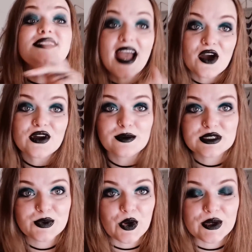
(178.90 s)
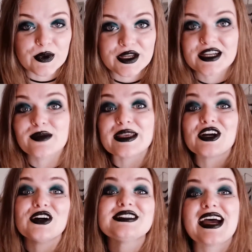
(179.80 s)
Now comes the point where you're going to be
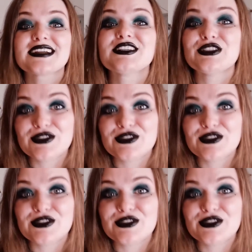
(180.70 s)
contacting